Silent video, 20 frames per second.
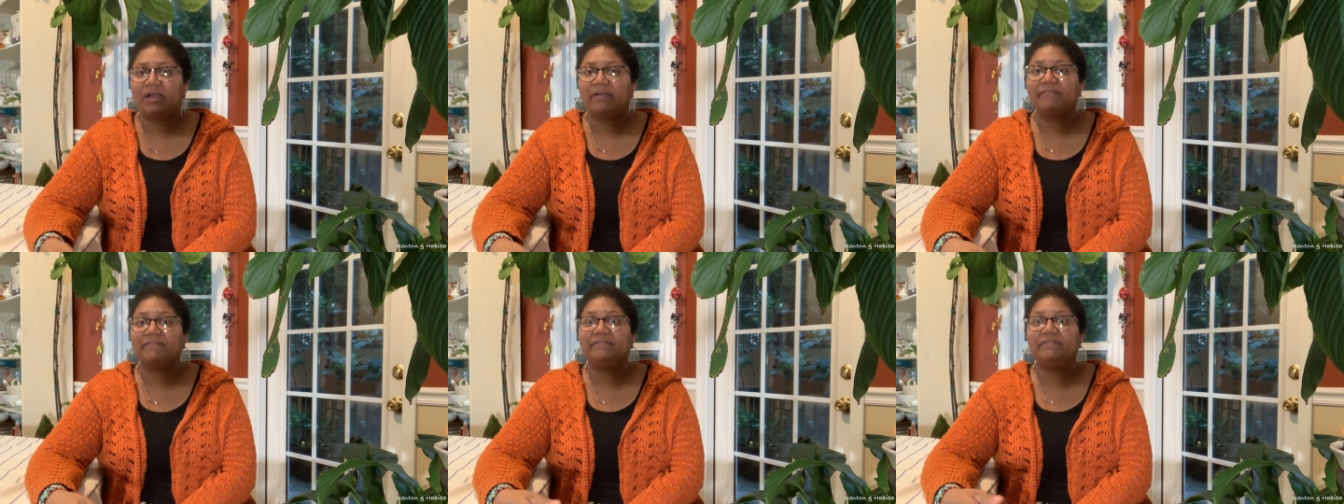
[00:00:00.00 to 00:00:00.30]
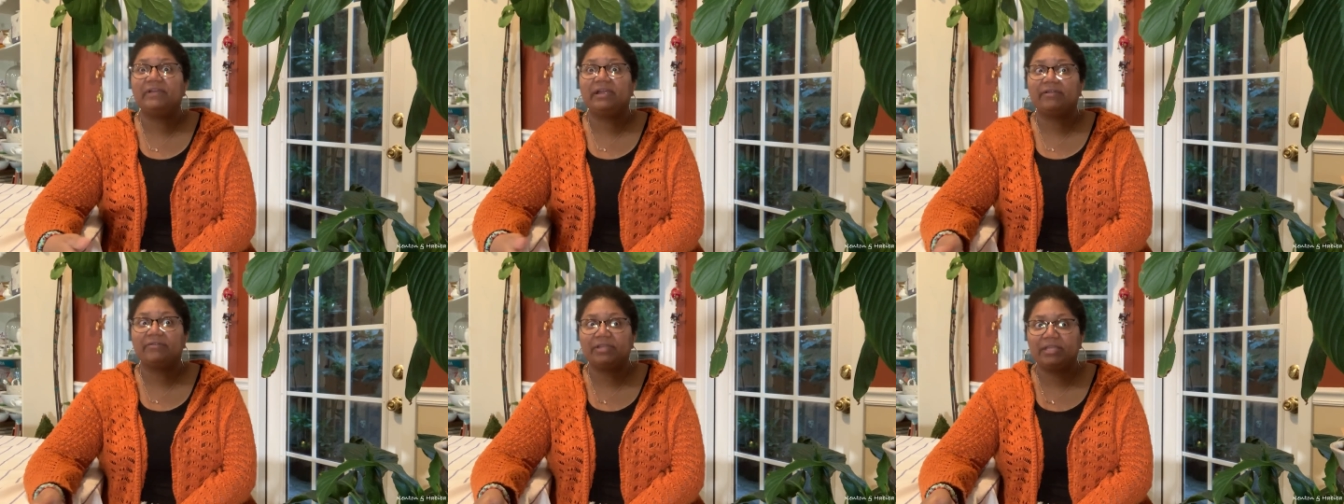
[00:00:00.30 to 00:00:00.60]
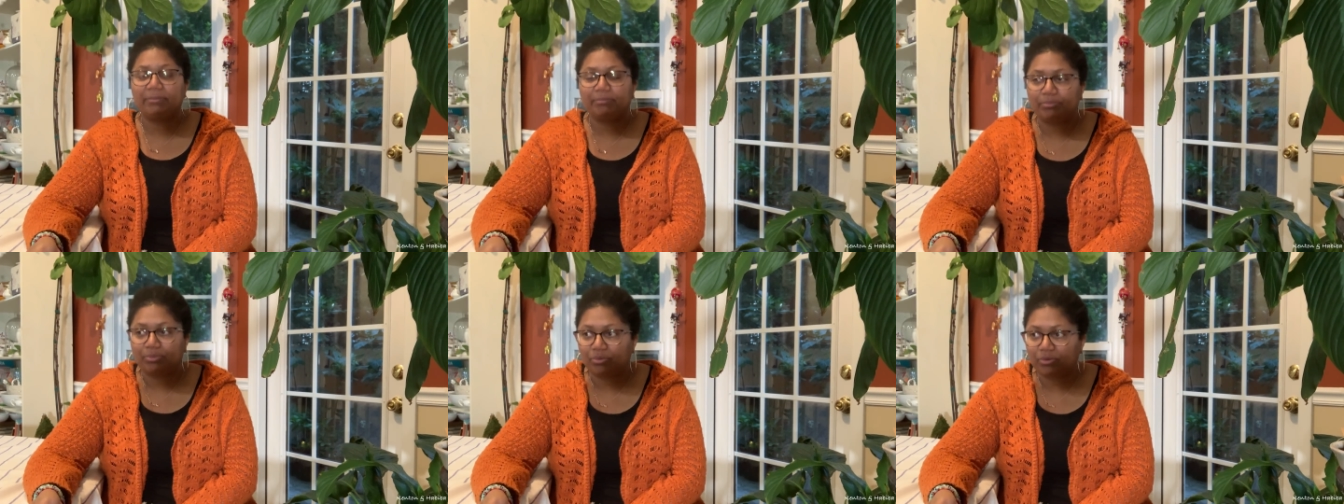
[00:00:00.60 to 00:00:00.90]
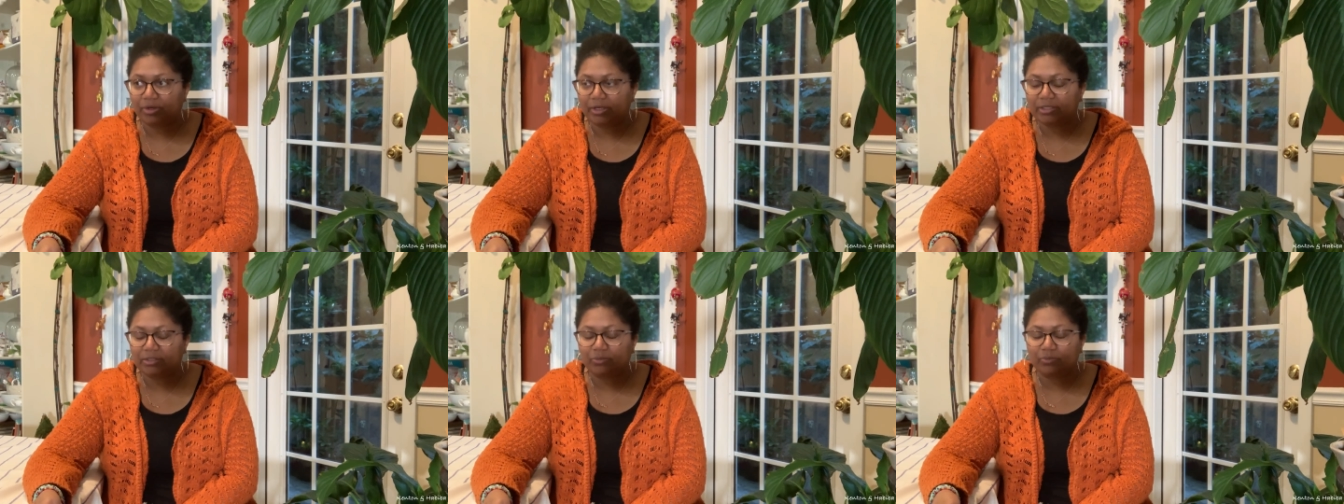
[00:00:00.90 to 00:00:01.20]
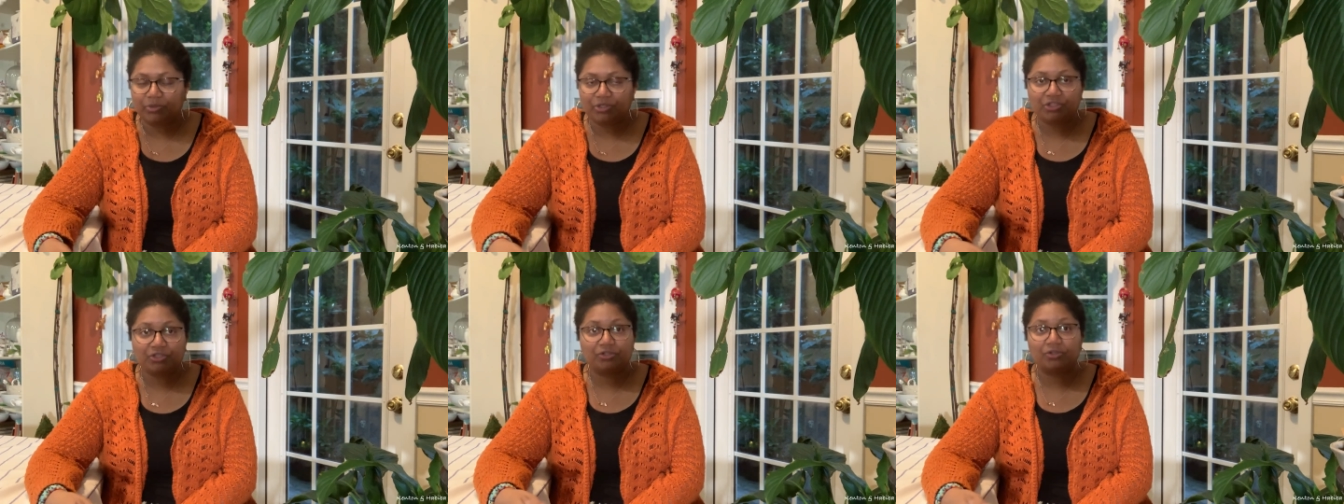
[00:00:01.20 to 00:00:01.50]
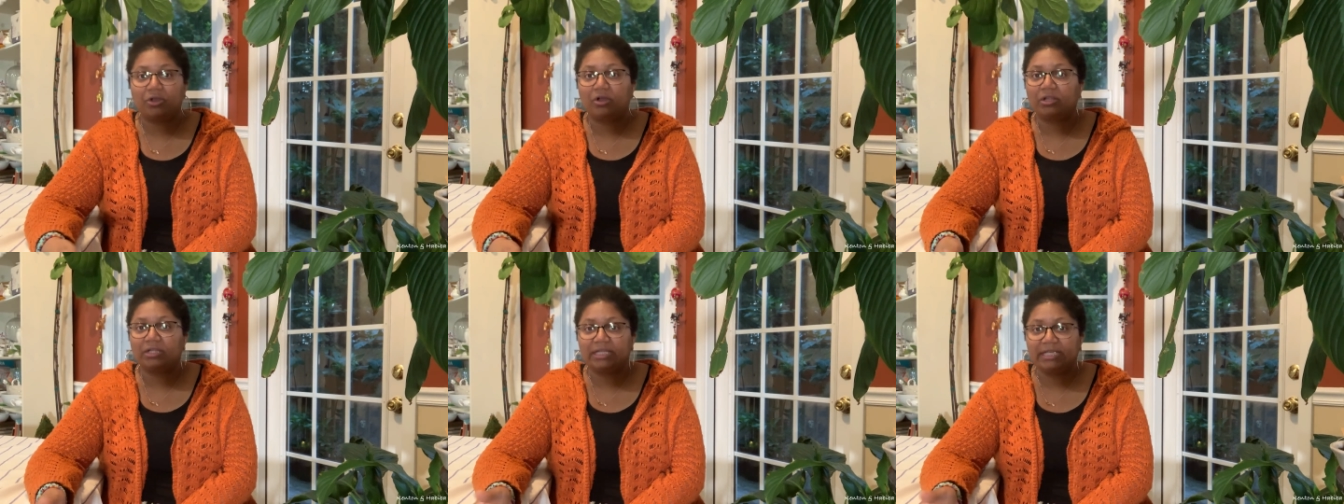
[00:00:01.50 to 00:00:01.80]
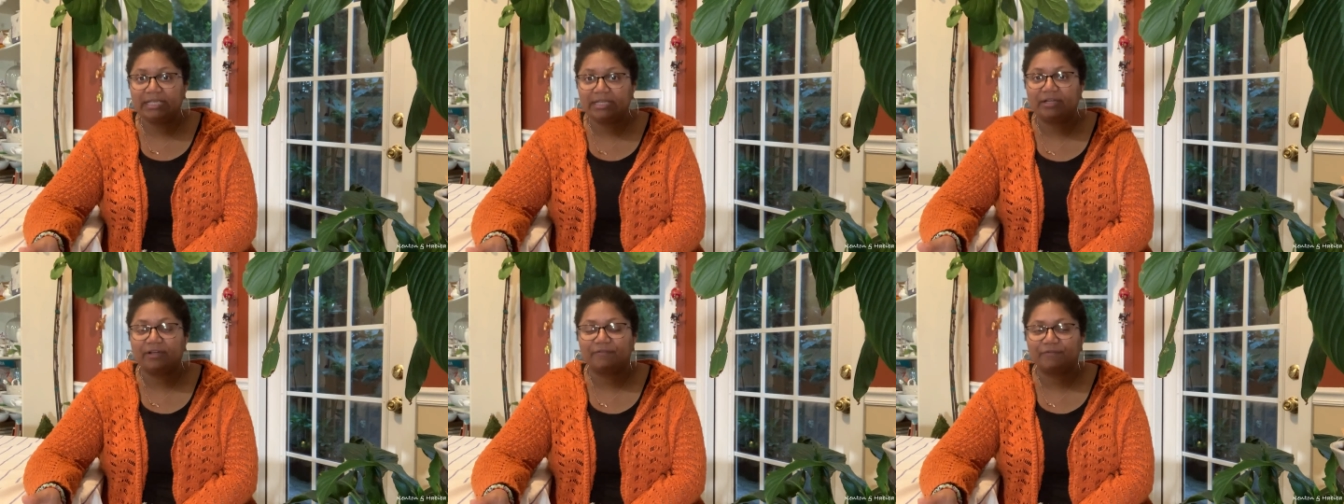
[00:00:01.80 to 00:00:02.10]
are very important. We should
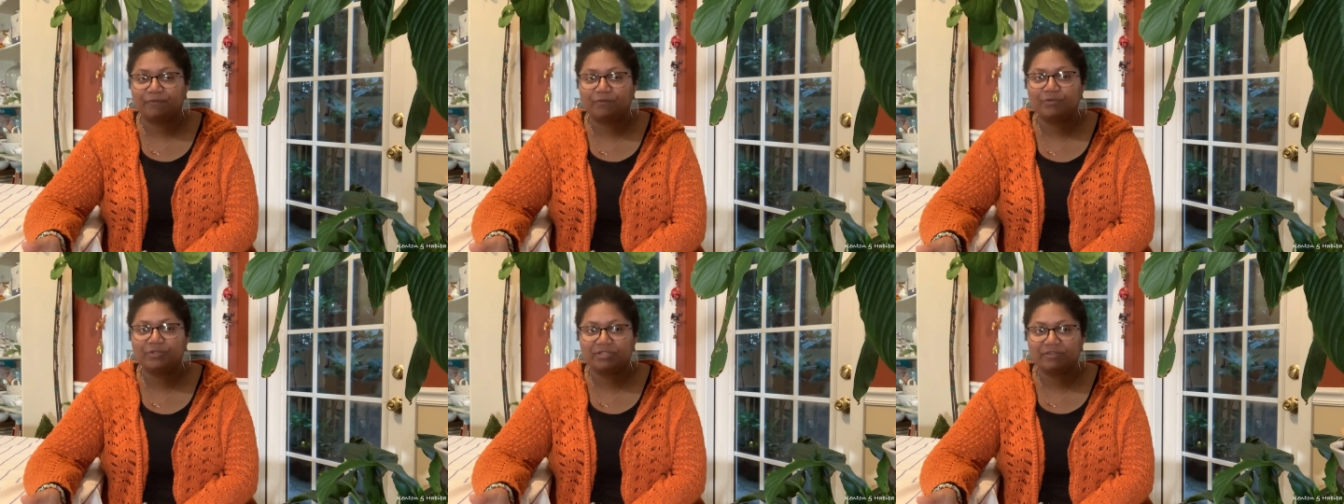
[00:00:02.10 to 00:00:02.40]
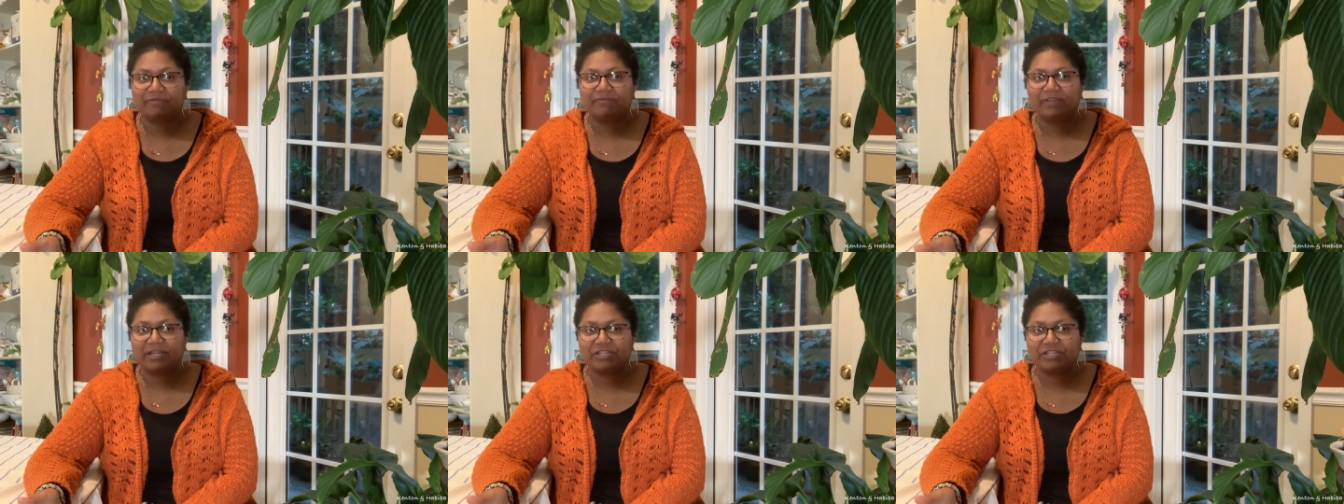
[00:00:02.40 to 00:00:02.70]
all eat our fruits and